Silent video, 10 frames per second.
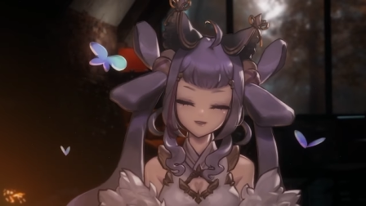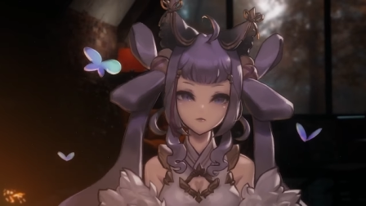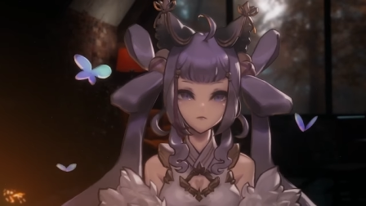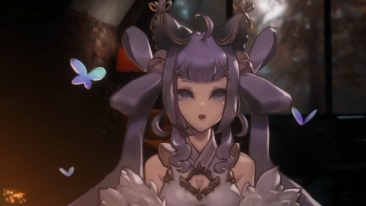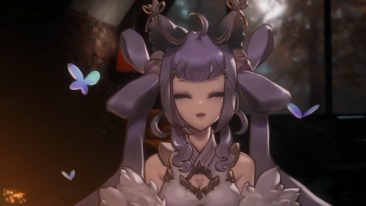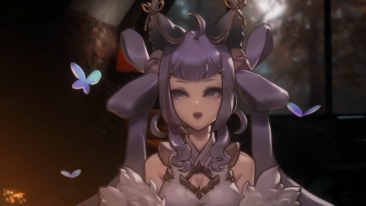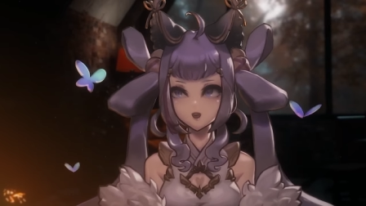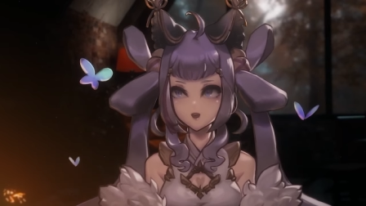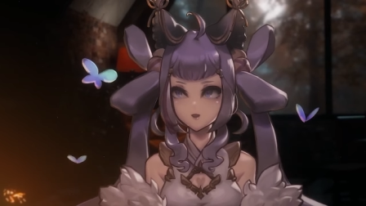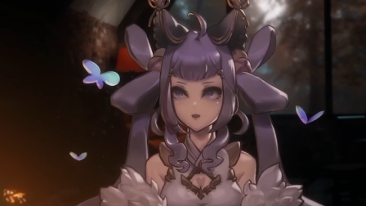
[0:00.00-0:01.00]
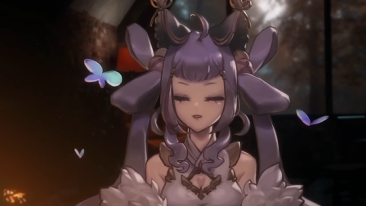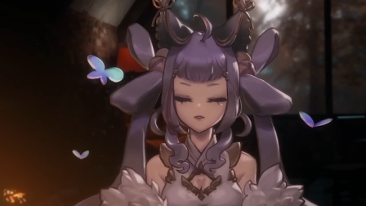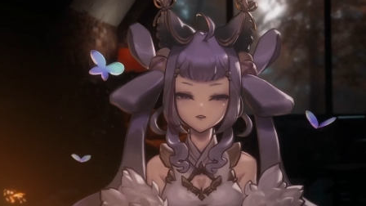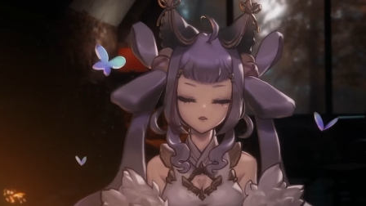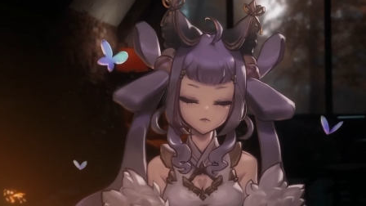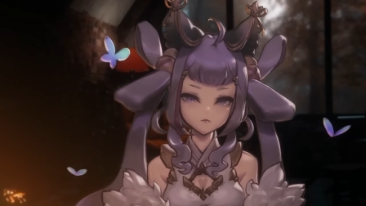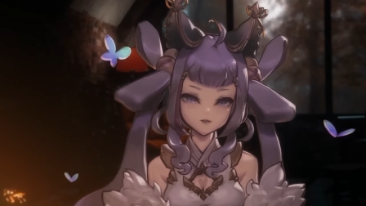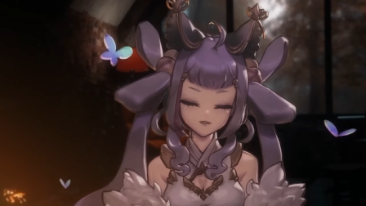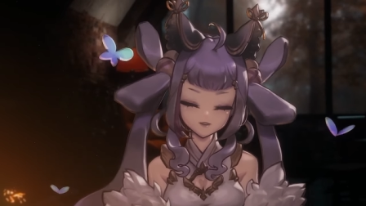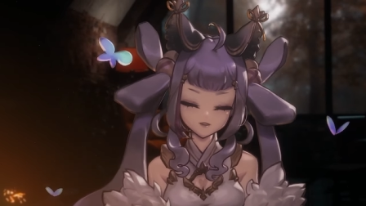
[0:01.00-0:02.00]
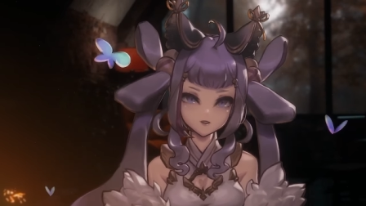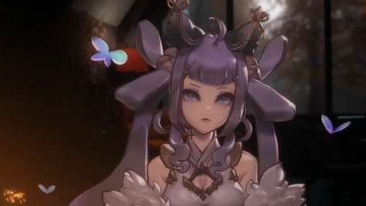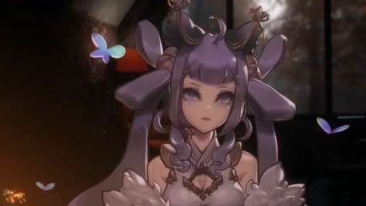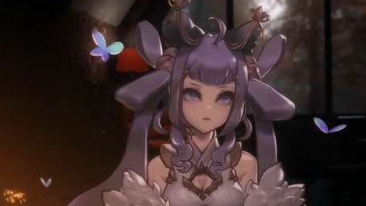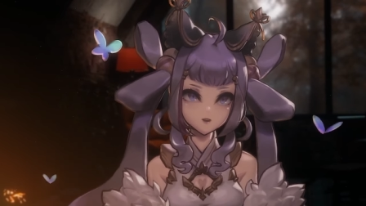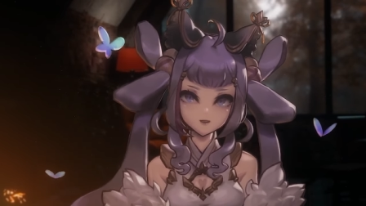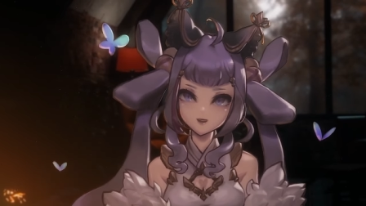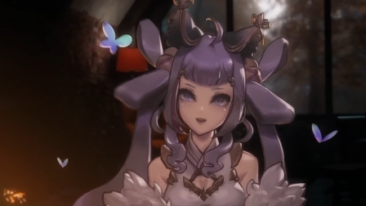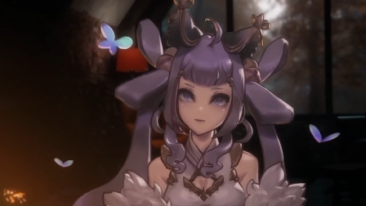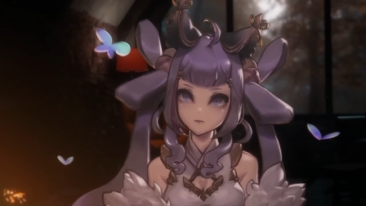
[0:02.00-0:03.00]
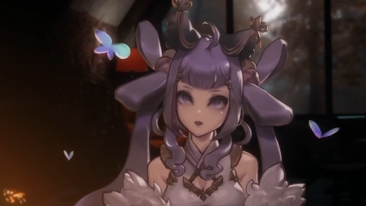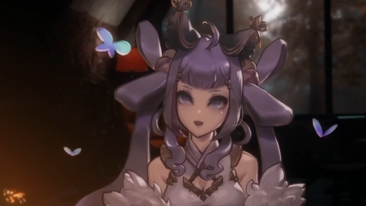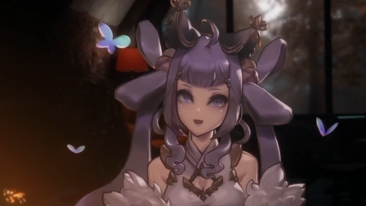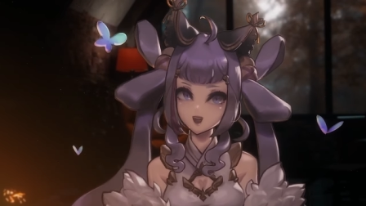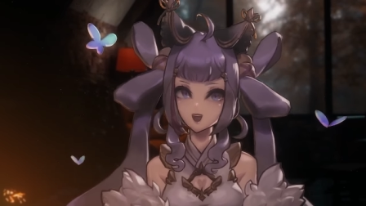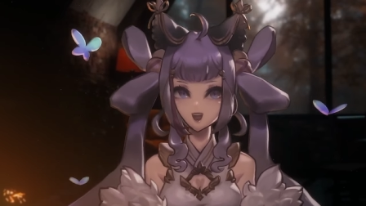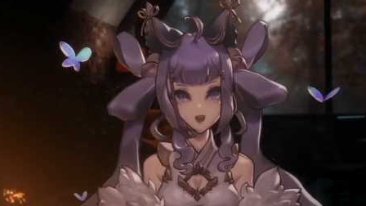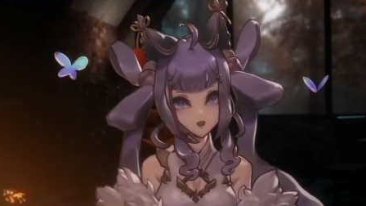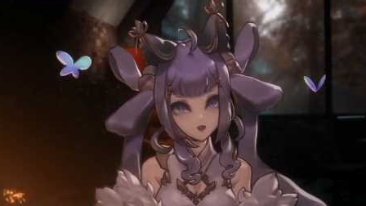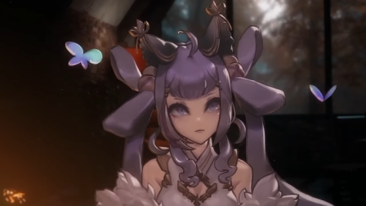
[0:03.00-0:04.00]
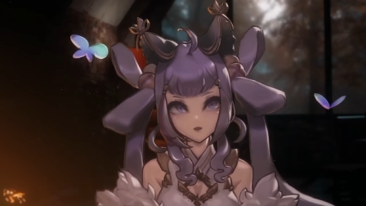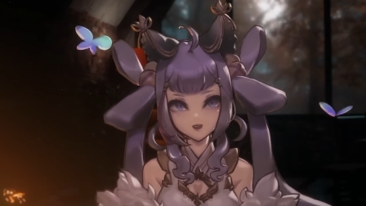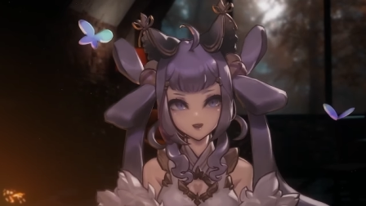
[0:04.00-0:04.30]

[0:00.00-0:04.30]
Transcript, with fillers: because I love Taco Bell. It makes me happy.